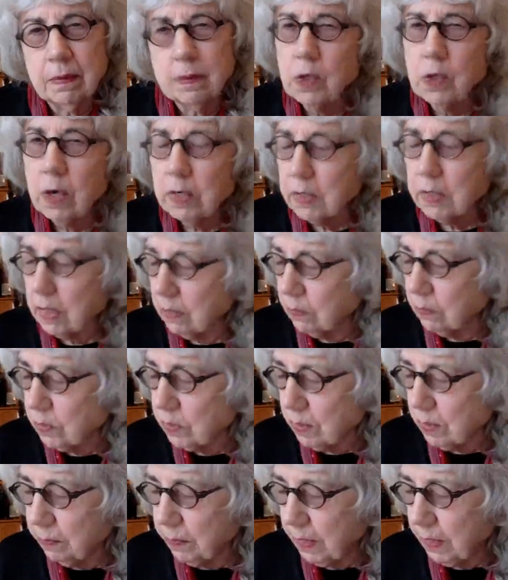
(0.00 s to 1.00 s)
Jot down
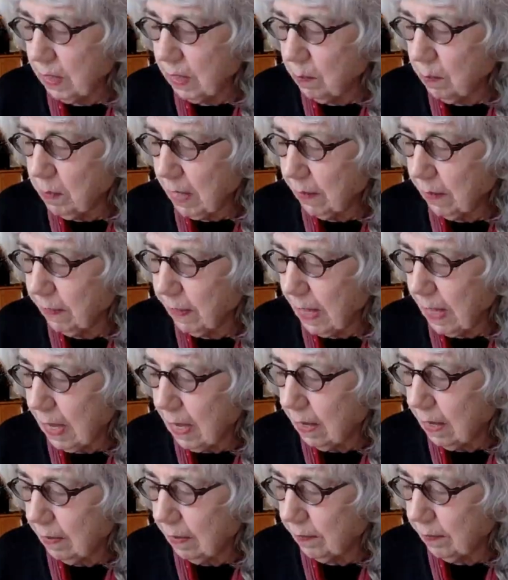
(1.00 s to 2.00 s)
something about
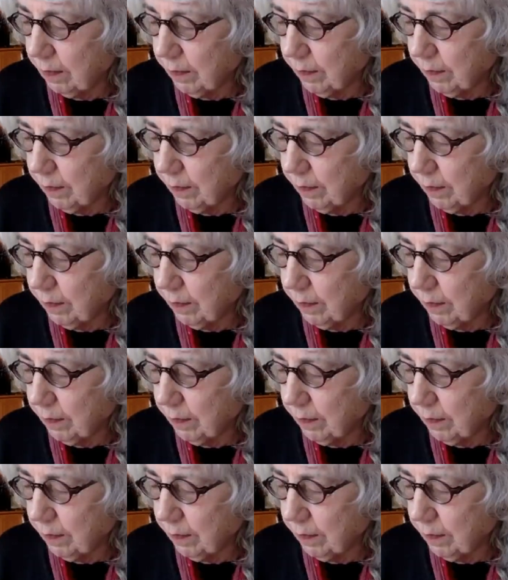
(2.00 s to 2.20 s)
that.